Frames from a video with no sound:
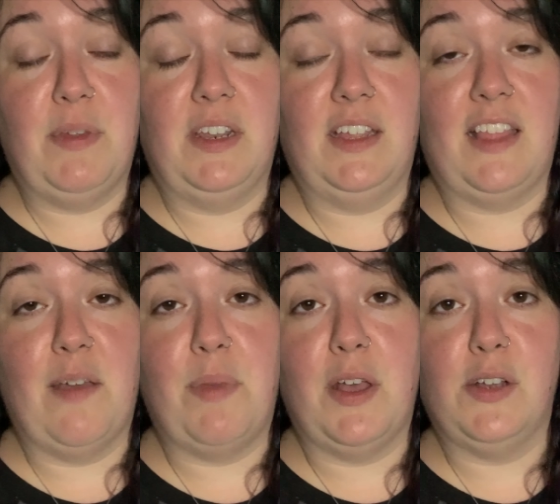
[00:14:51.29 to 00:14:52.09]
and hit
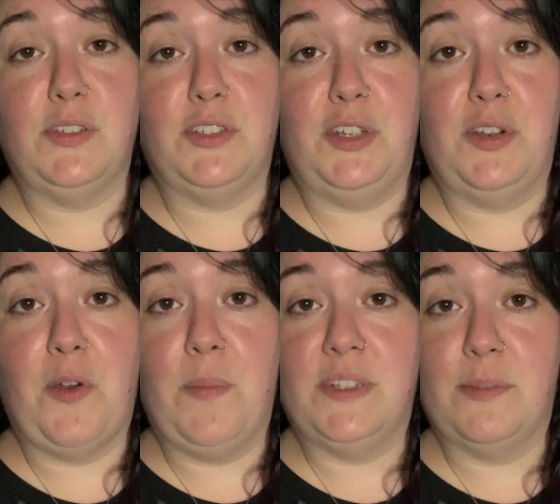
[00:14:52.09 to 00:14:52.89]
that bell so you
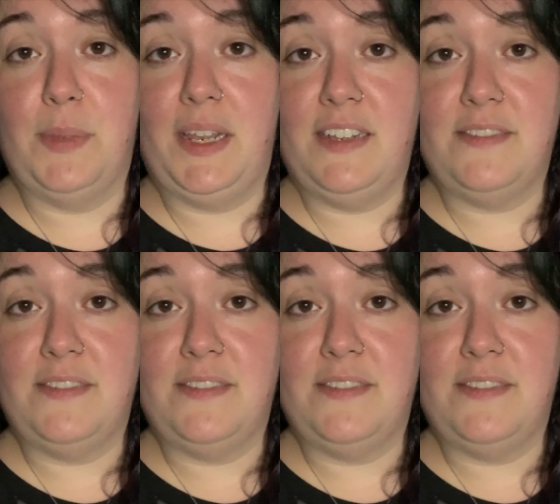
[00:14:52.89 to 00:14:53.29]
don't miss a minute.